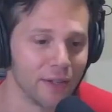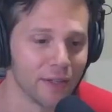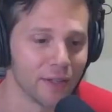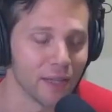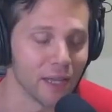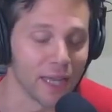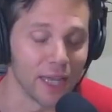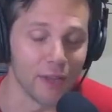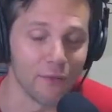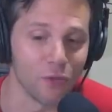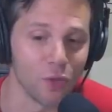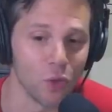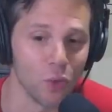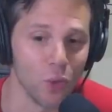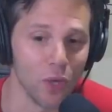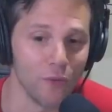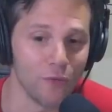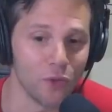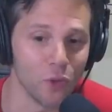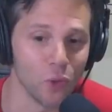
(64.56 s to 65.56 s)
That, like, if
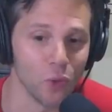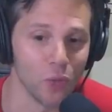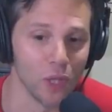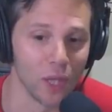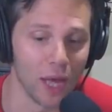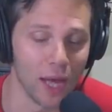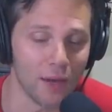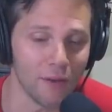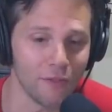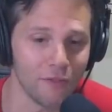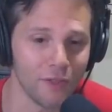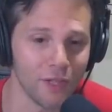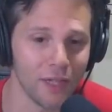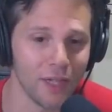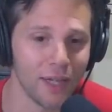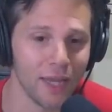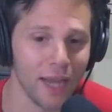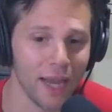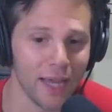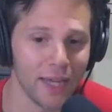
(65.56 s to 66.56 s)
you, if you love
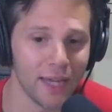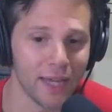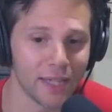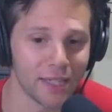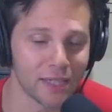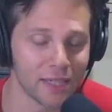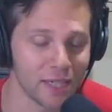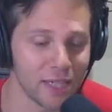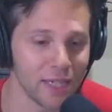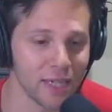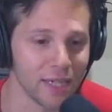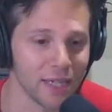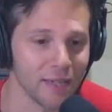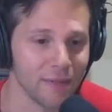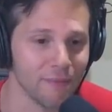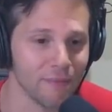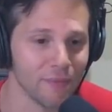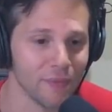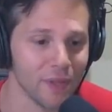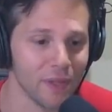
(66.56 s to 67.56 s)
N X
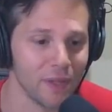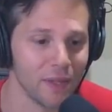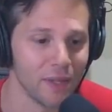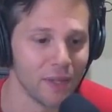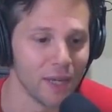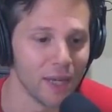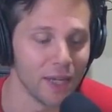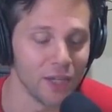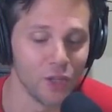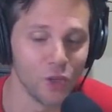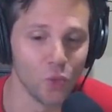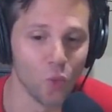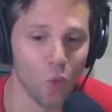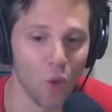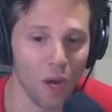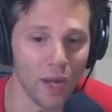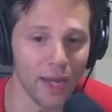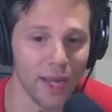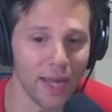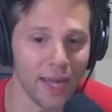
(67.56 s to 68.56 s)
T and you
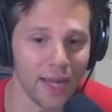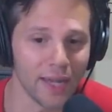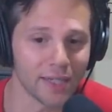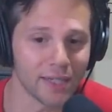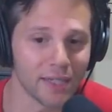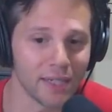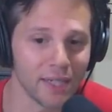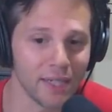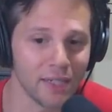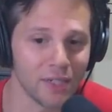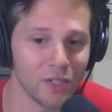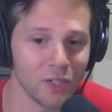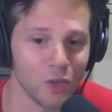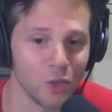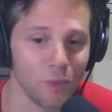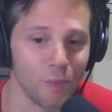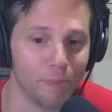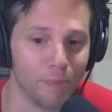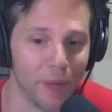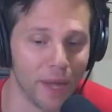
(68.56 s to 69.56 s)
want N X T to
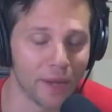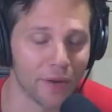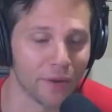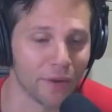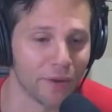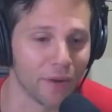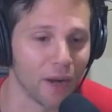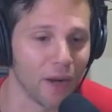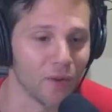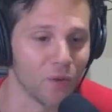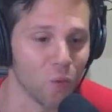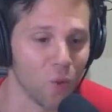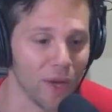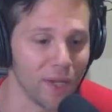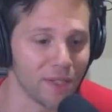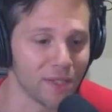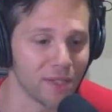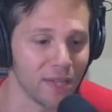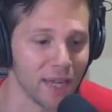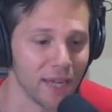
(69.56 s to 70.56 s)
do better on
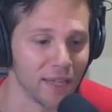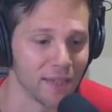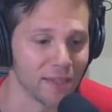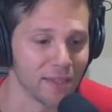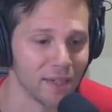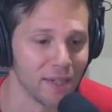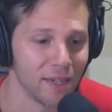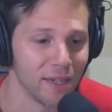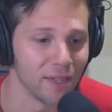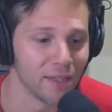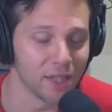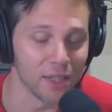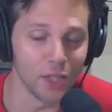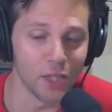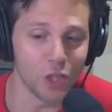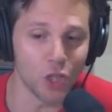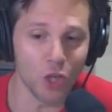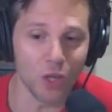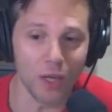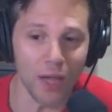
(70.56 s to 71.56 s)
Wednesdays, then
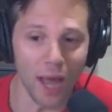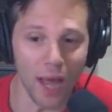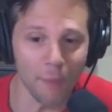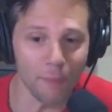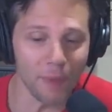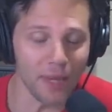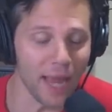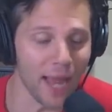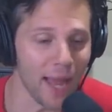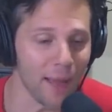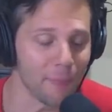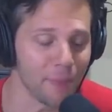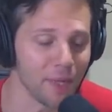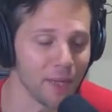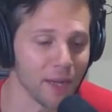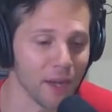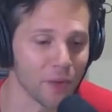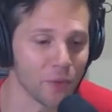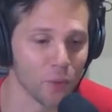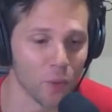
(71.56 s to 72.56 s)
this should not be
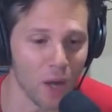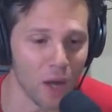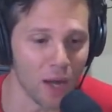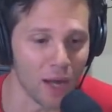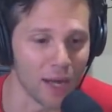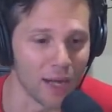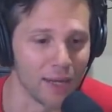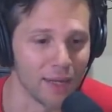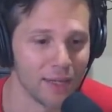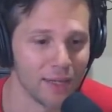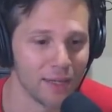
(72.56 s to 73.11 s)
happening on Raw.